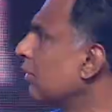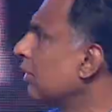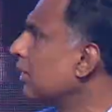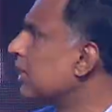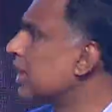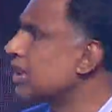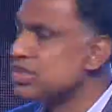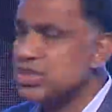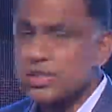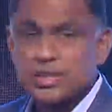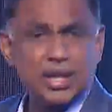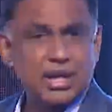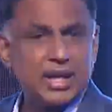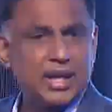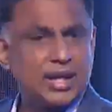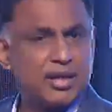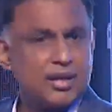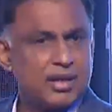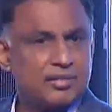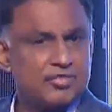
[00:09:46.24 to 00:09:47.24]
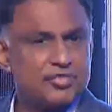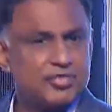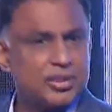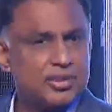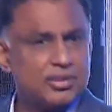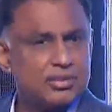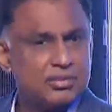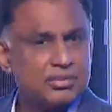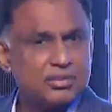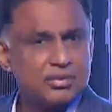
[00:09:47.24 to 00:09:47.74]
digital aircraft.
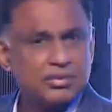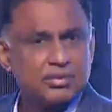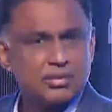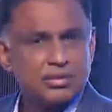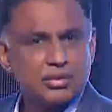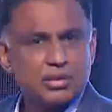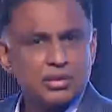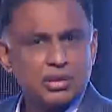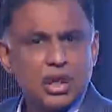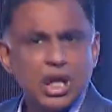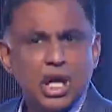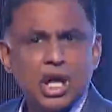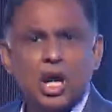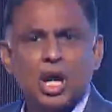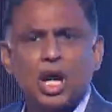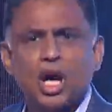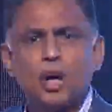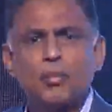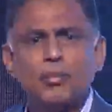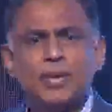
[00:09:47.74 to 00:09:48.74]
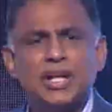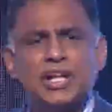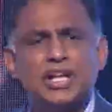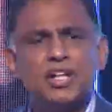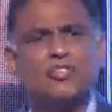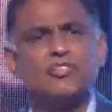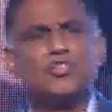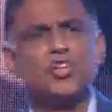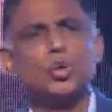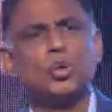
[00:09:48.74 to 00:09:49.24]
How many
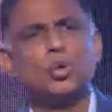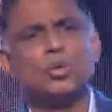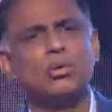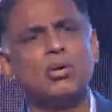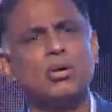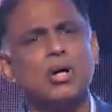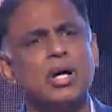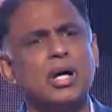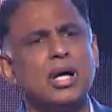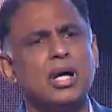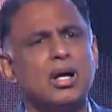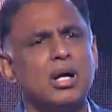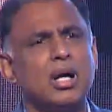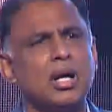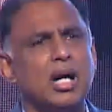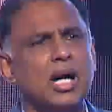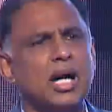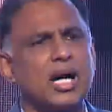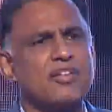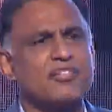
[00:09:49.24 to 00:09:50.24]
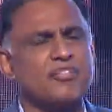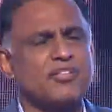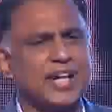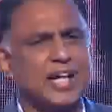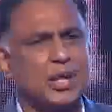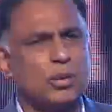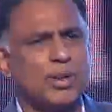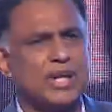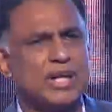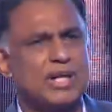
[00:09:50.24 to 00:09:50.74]
of you are
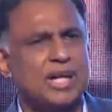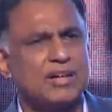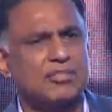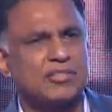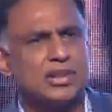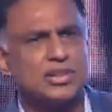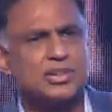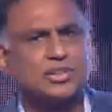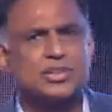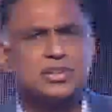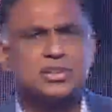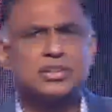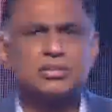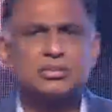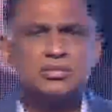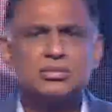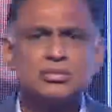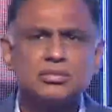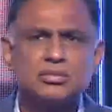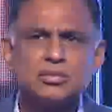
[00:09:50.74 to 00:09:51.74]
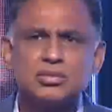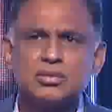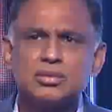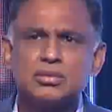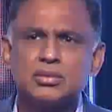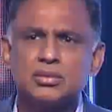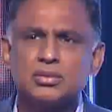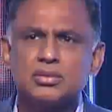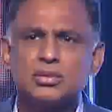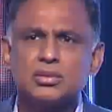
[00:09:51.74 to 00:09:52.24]
frequent travelers
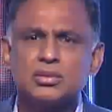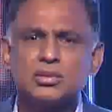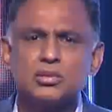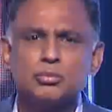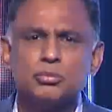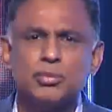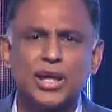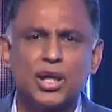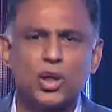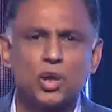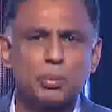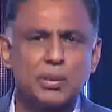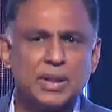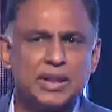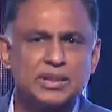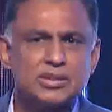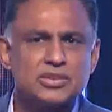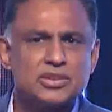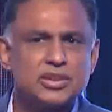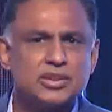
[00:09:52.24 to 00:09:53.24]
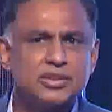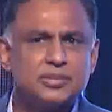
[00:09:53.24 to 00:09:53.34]
by aeroplanes?